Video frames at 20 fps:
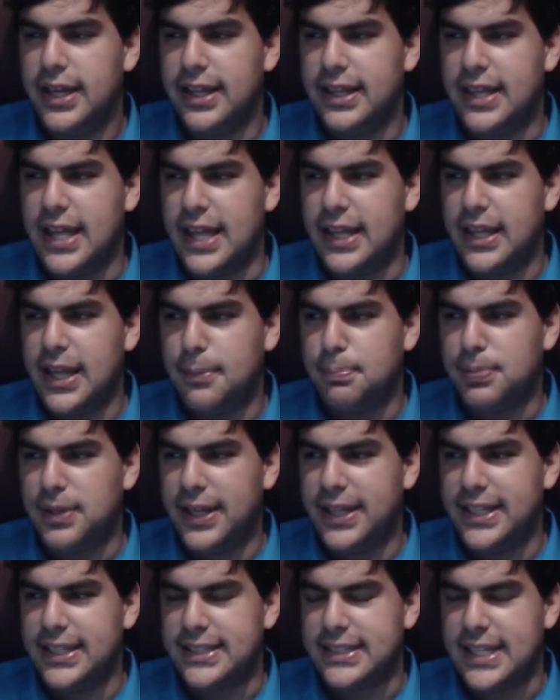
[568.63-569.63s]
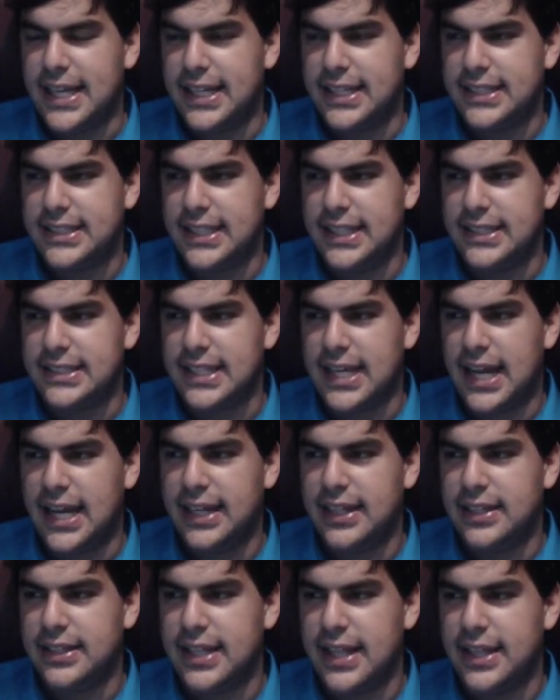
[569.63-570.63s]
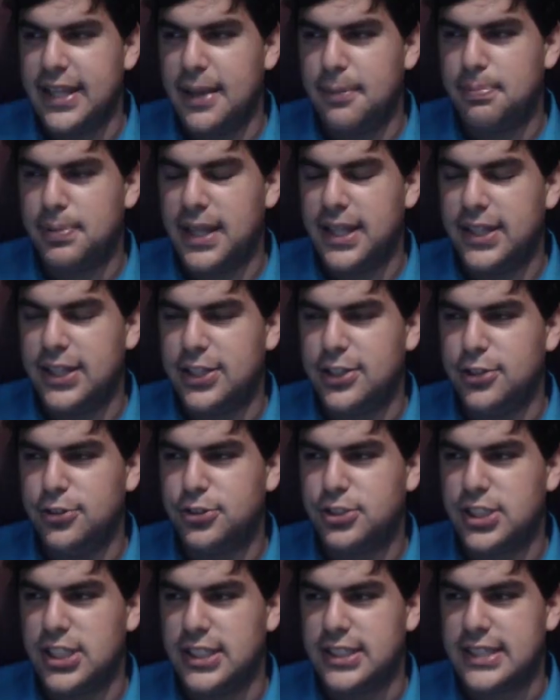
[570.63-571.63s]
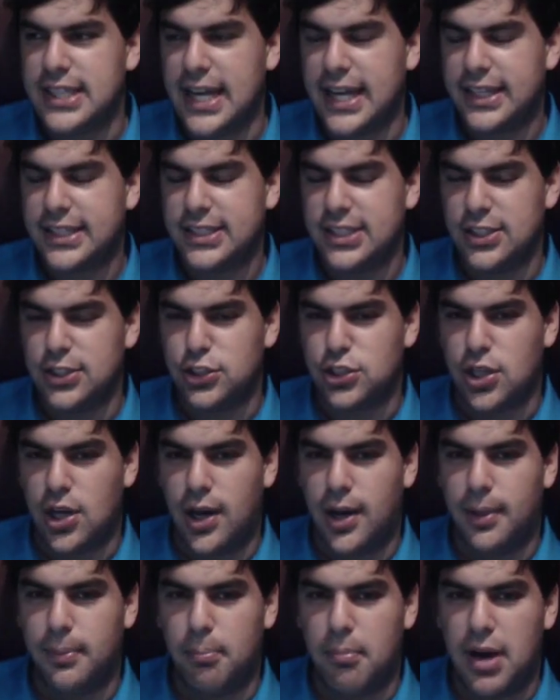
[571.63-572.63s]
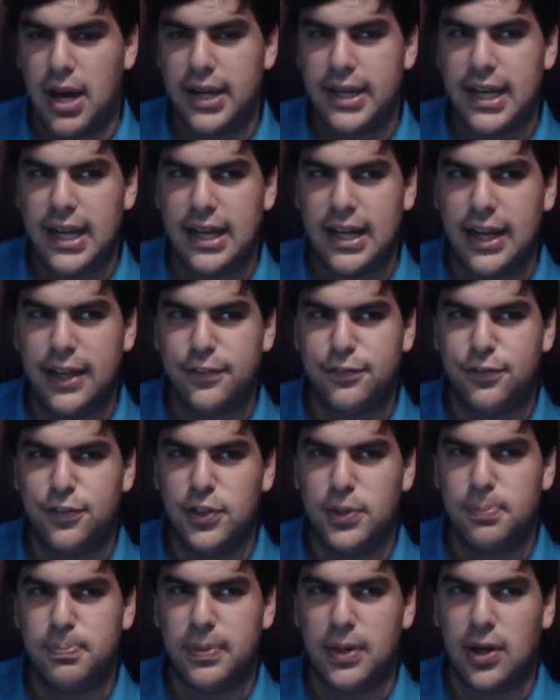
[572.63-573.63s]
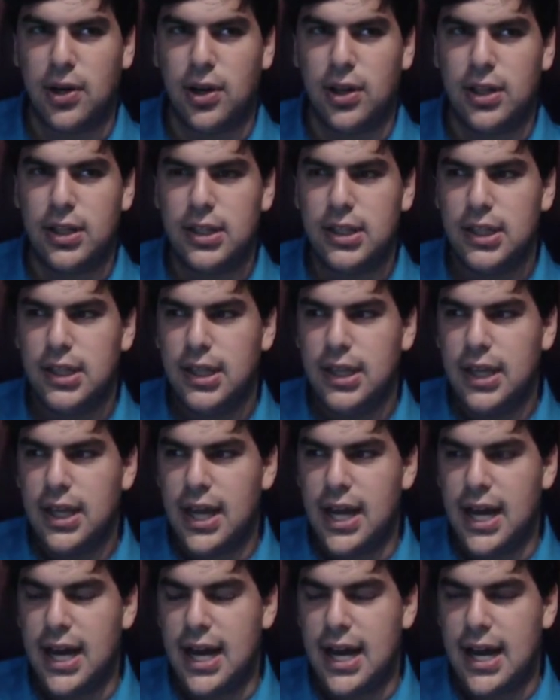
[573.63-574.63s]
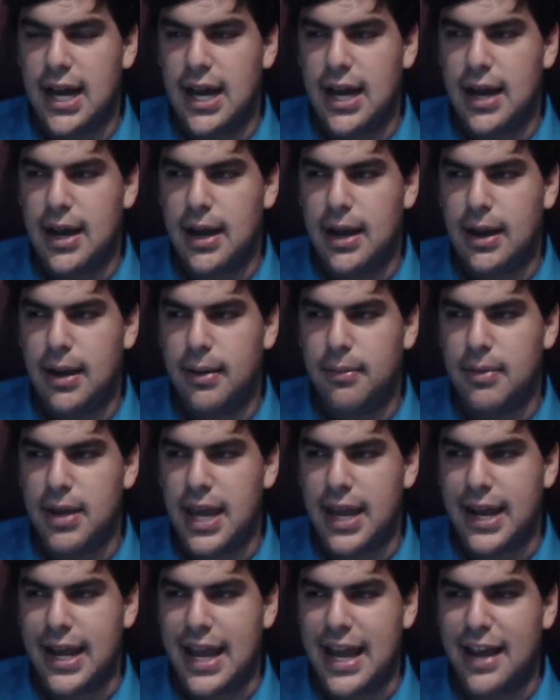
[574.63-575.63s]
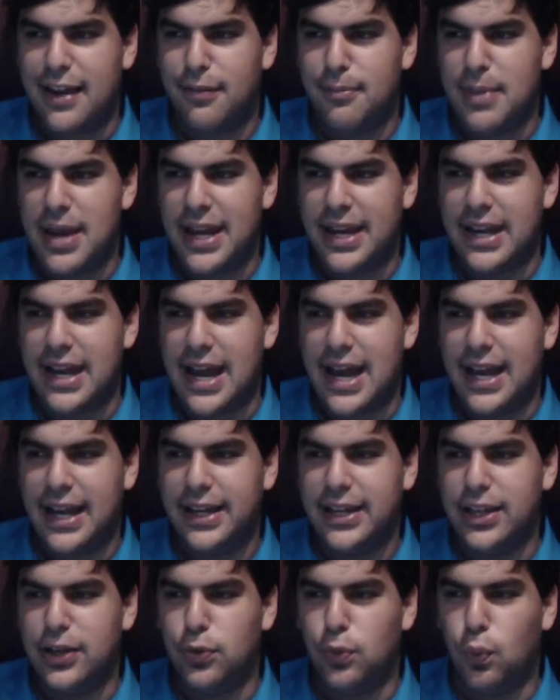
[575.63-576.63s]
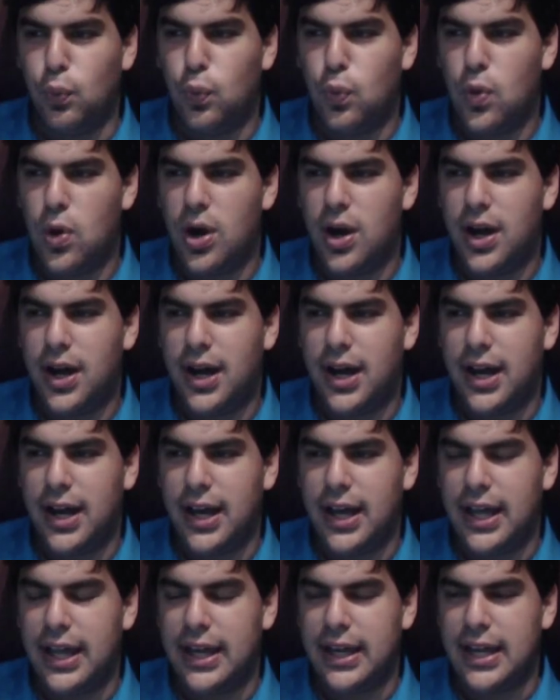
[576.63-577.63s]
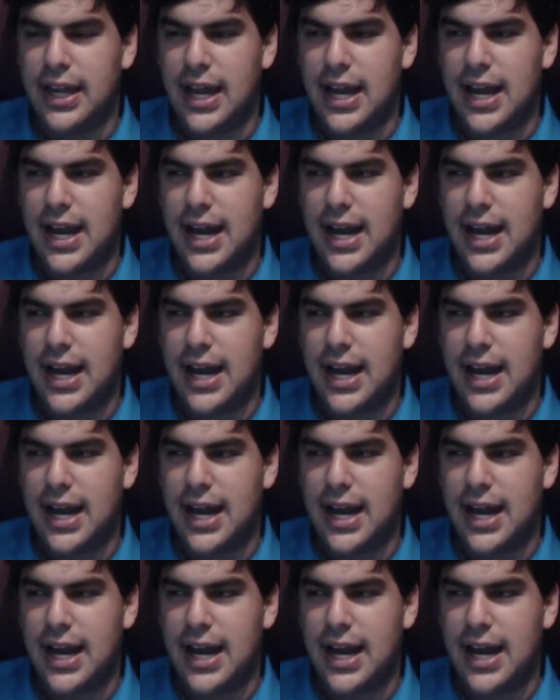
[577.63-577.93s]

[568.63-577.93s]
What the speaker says: Then they play the Tennessee Titans. Then they play the Houston Texans on Monday Night Football, and I have them at 9-1.